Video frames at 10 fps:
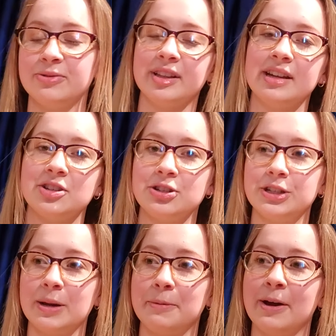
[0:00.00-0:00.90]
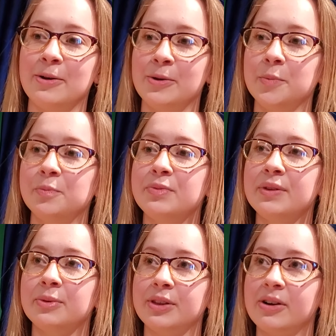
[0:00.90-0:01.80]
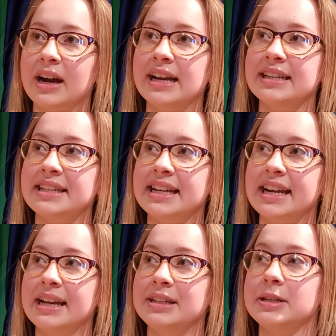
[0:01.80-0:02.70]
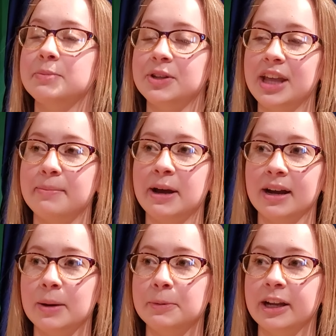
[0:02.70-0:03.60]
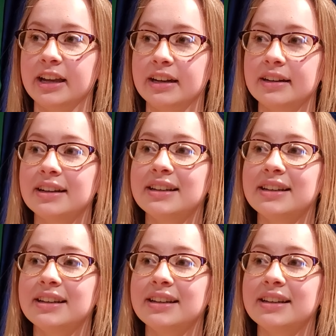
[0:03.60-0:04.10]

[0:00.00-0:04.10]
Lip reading: relationship at home with Christ and to build that back up again.